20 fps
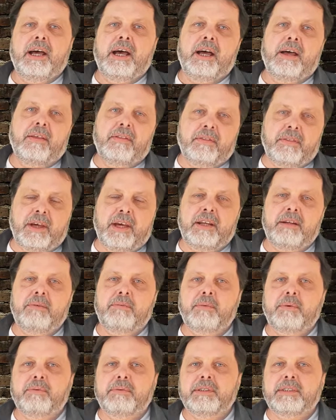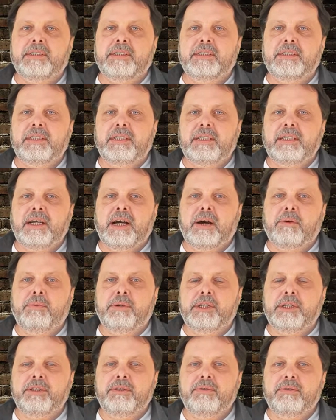And then we will see how
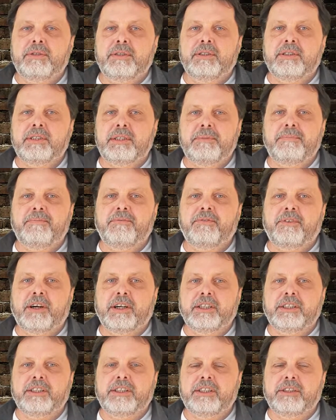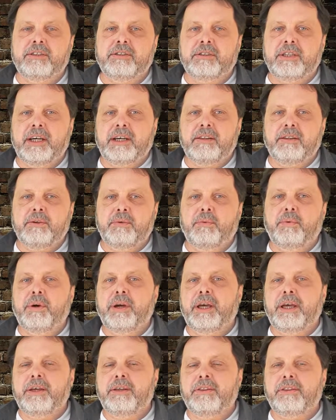we can use the zip function together
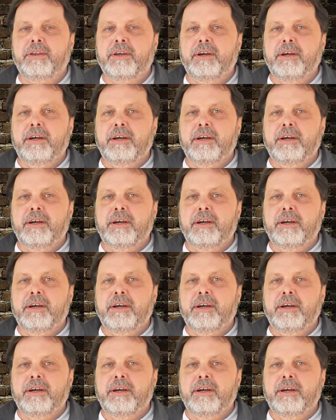with